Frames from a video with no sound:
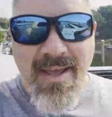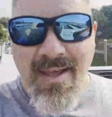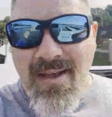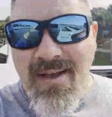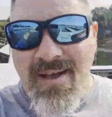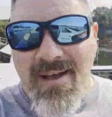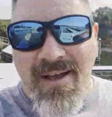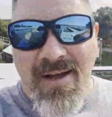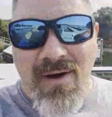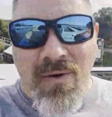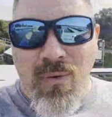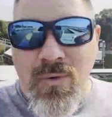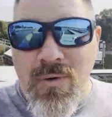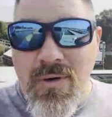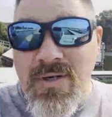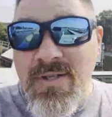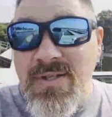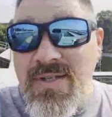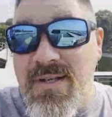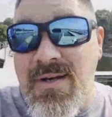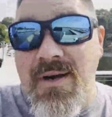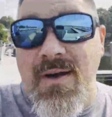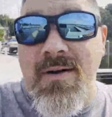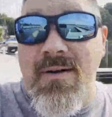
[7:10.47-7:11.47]
Or
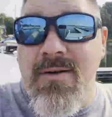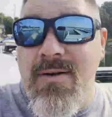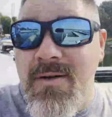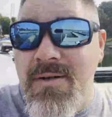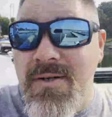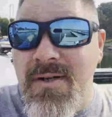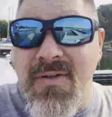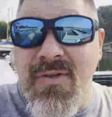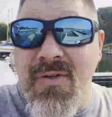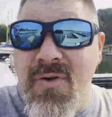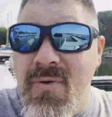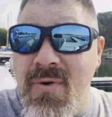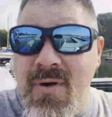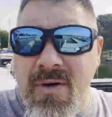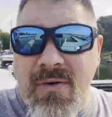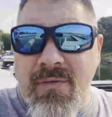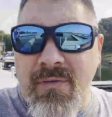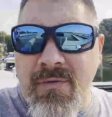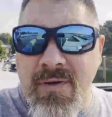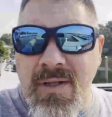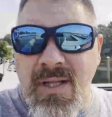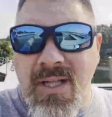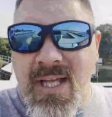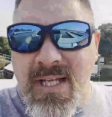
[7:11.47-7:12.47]
is it 100 to 200
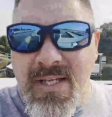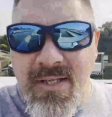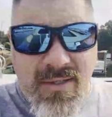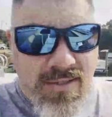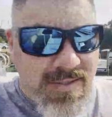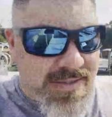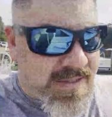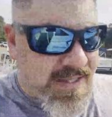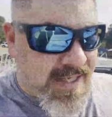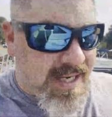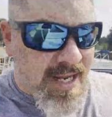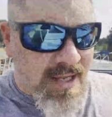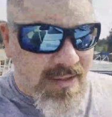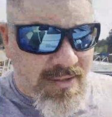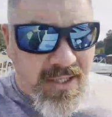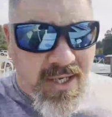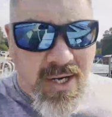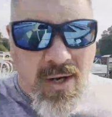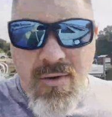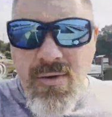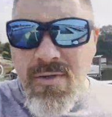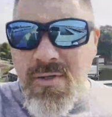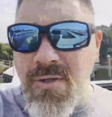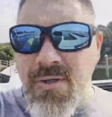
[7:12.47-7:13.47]
foot like you'd see out in
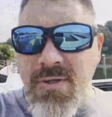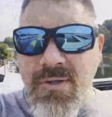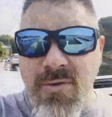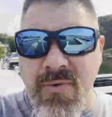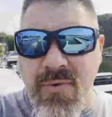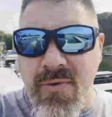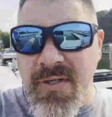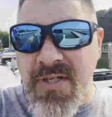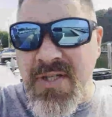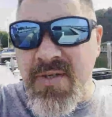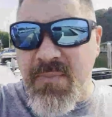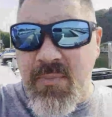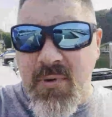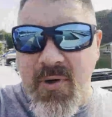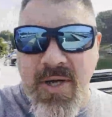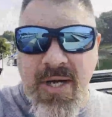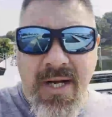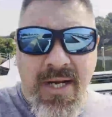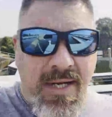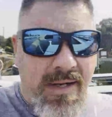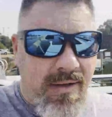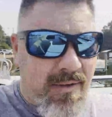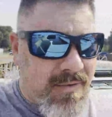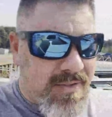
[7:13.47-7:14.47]
the oceans or a
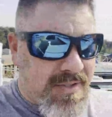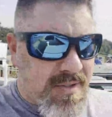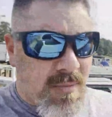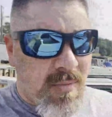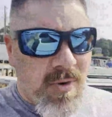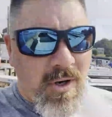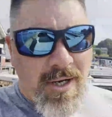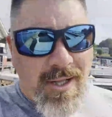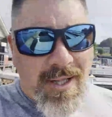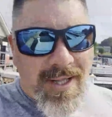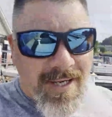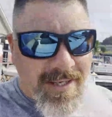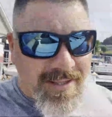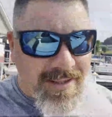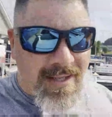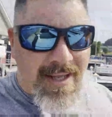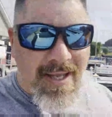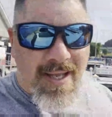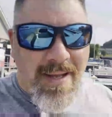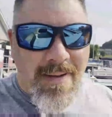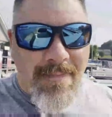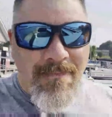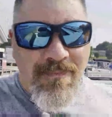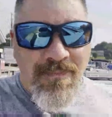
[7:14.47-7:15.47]
spring or somewhere like
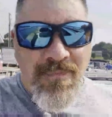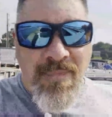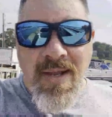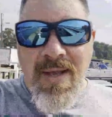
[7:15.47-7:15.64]
that?